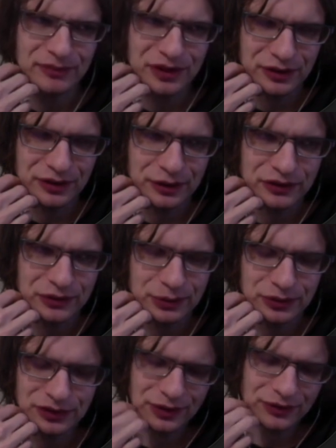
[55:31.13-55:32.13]
did a lot of
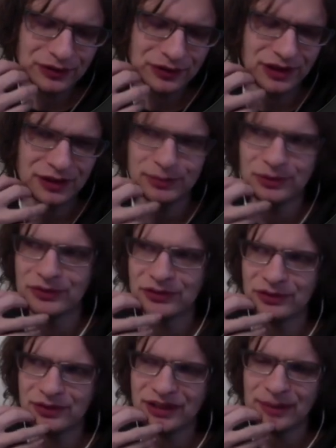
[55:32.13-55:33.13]
school shows, and he
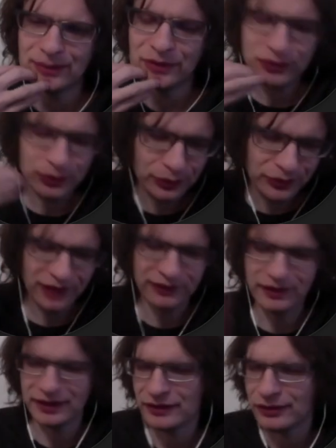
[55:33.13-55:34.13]
built the schools
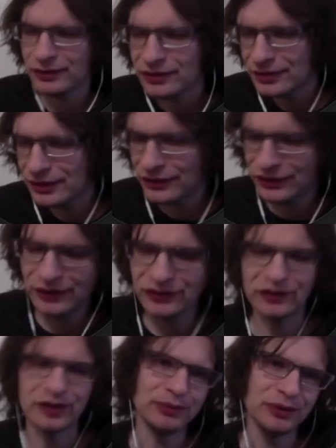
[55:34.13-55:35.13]
had like X32 consoles,
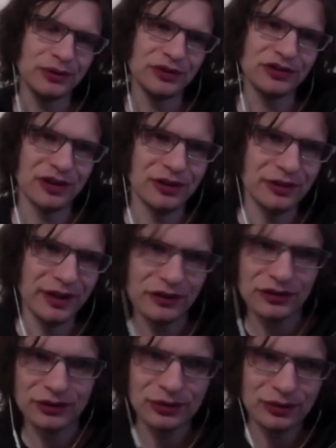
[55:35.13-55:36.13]
so he'd build the show at
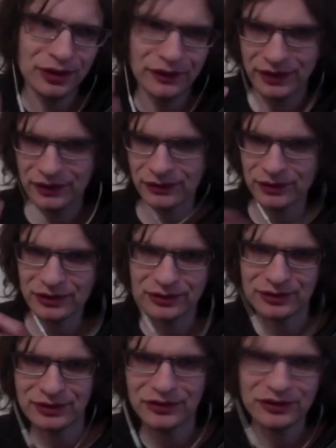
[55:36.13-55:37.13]
the school on the
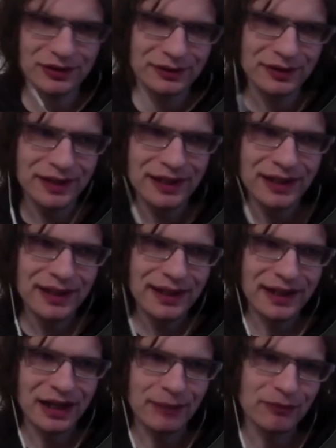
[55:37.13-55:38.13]
X32 console,
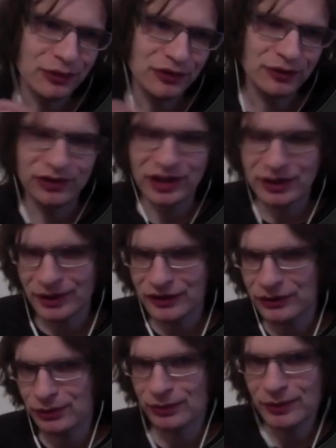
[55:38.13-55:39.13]
do some tech
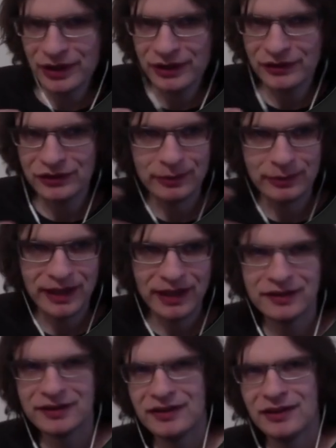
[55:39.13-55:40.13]
runs with mics, no
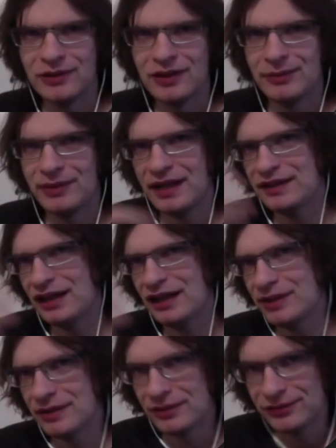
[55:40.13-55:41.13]
band, and then when the band
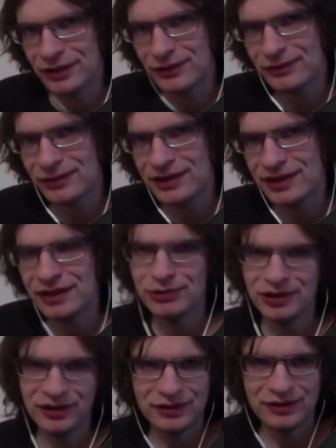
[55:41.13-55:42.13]
came in the following week, he'd
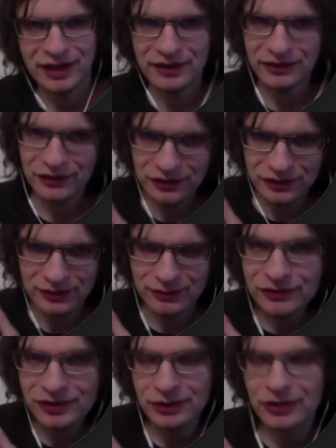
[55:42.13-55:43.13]
bring the Advantis to
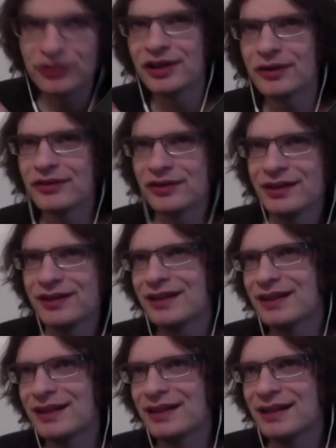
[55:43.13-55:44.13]
fit all the channels in,
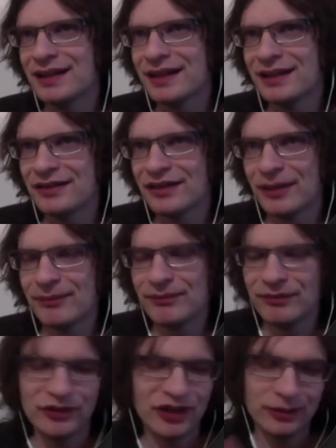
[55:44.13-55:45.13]
and
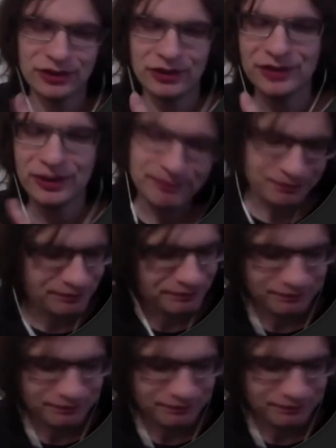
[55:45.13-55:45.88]
same show file.